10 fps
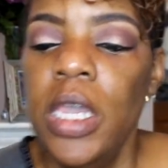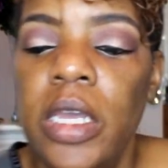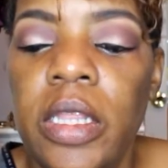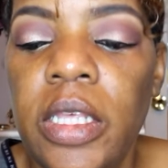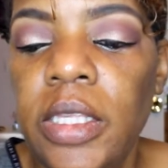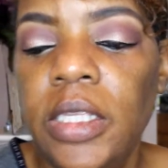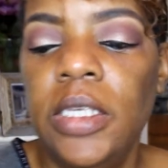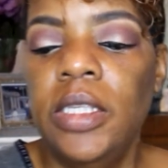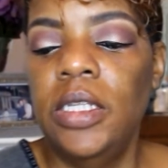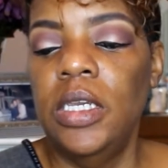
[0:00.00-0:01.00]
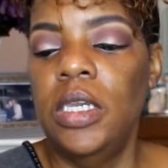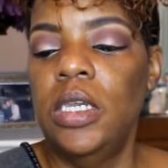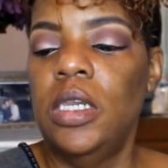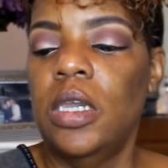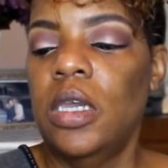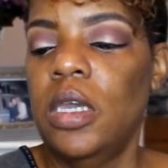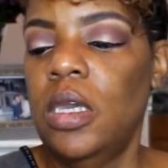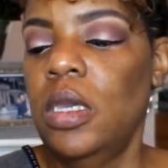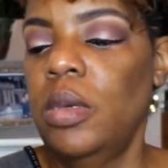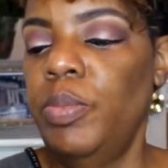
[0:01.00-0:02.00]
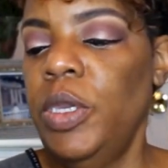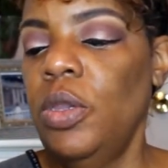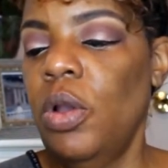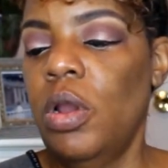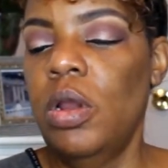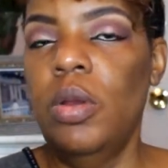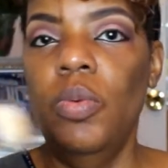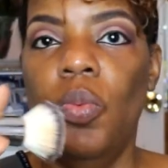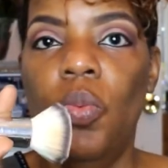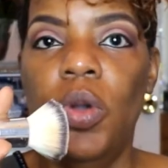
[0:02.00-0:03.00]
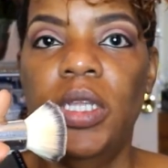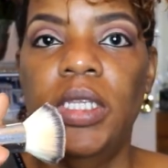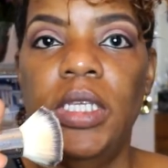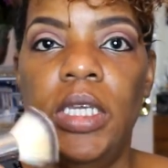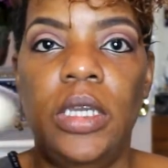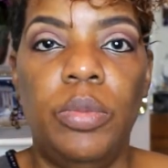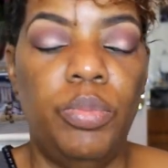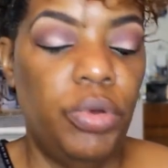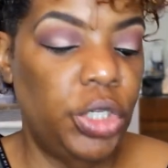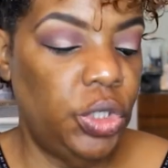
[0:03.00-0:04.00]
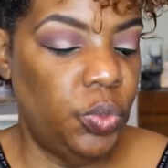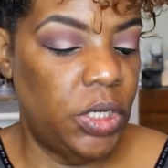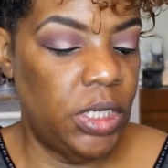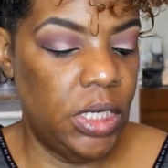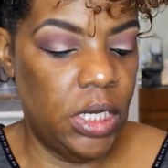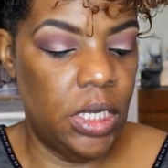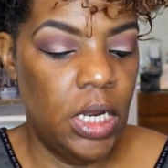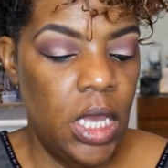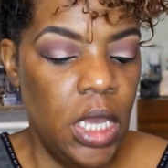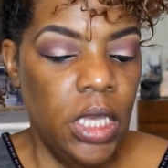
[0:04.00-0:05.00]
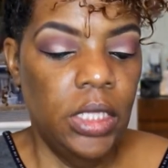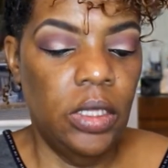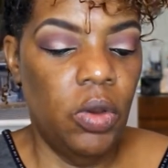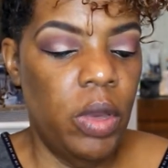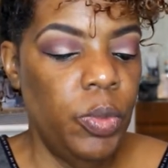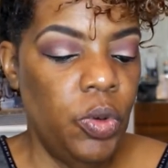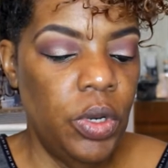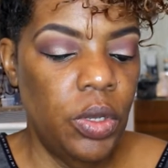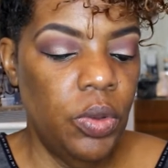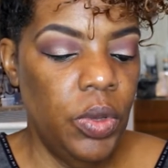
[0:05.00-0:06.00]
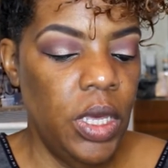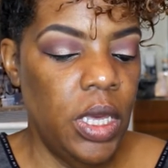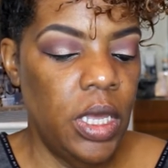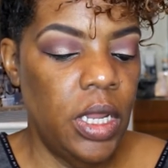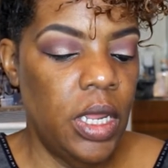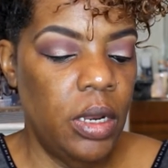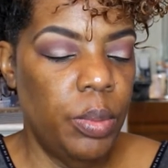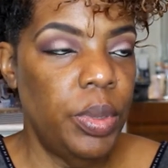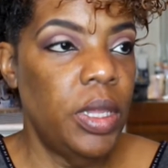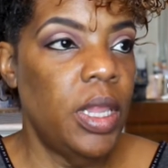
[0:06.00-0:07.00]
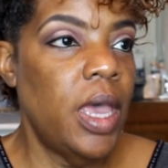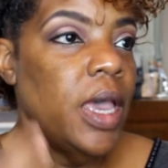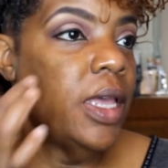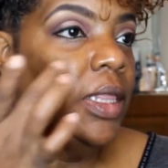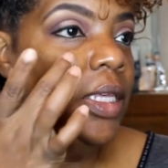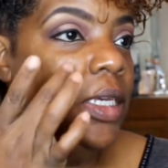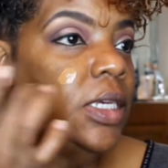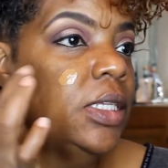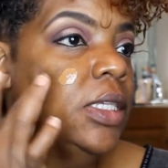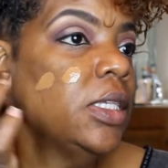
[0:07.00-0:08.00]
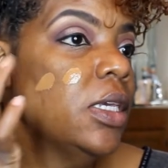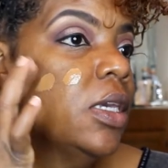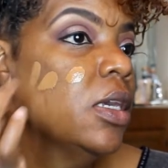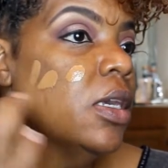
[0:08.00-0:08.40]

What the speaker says: And this is the BR110, Brush 110. So I'm going to go ahead and apply this